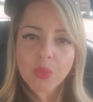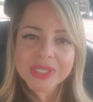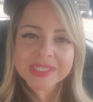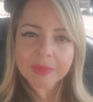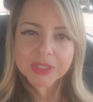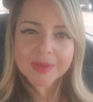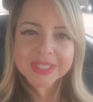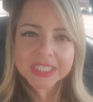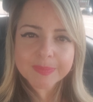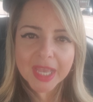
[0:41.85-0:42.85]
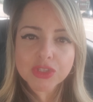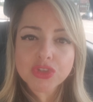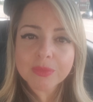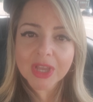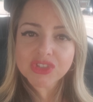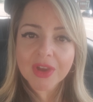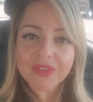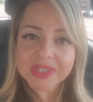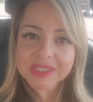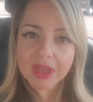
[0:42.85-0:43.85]
we sometimes expect too much
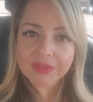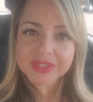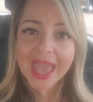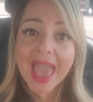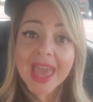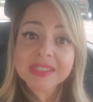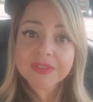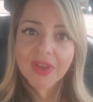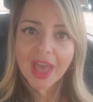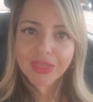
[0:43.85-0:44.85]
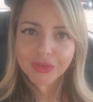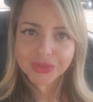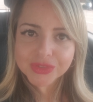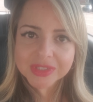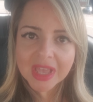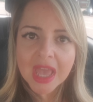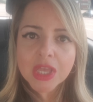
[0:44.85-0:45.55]
of ourselves and of others.